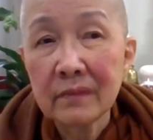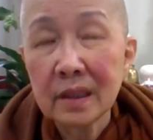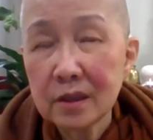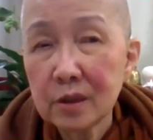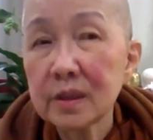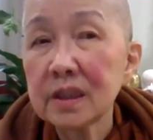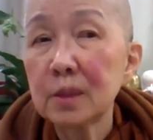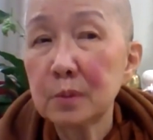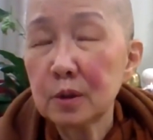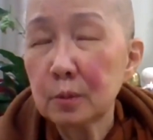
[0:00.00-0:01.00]
she was
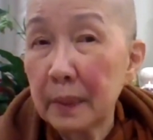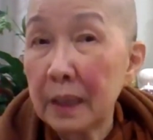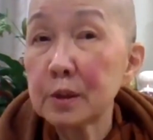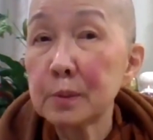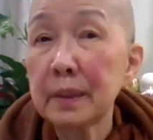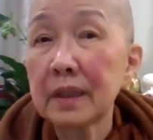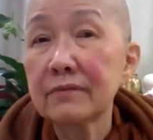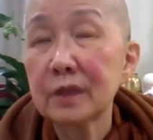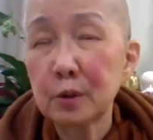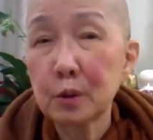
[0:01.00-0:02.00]
able to bounce back
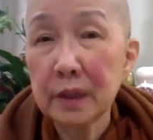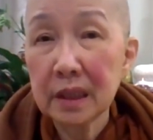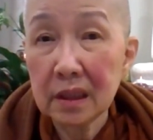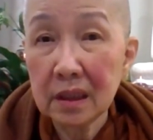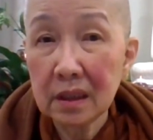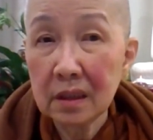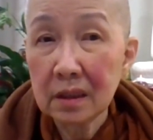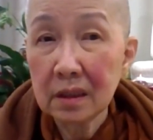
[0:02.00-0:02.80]
very quickly.